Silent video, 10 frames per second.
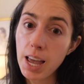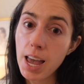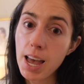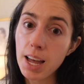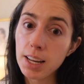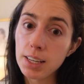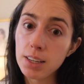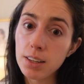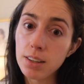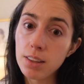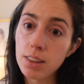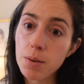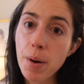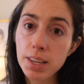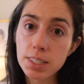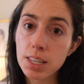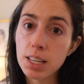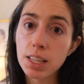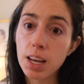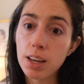and the best
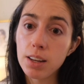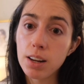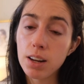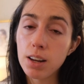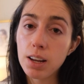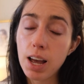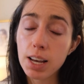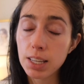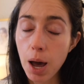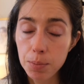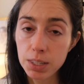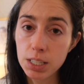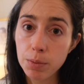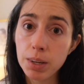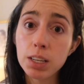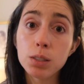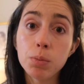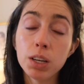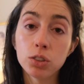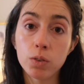thing that has happened to me is
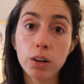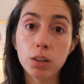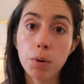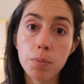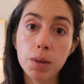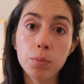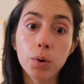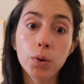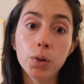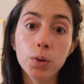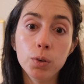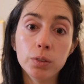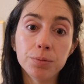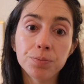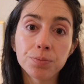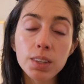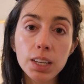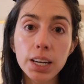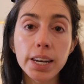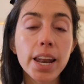being surrounded by people who
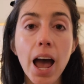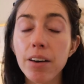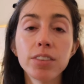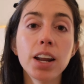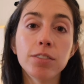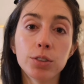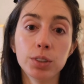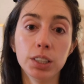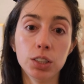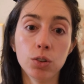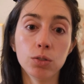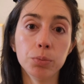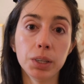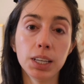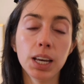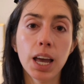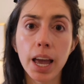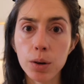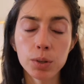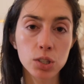have never really told me,
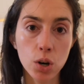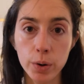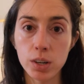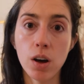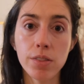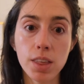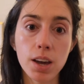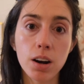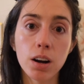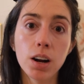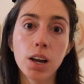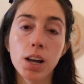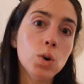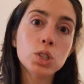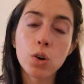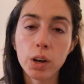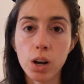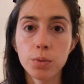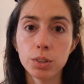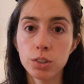hey, what's going on there? What's going
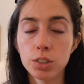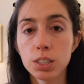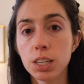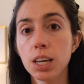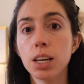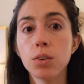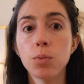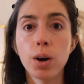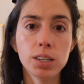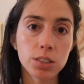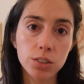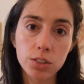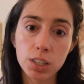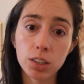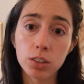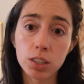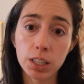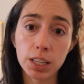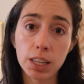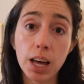on with your skin? Why does your skin look
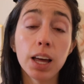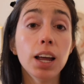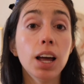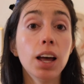like that?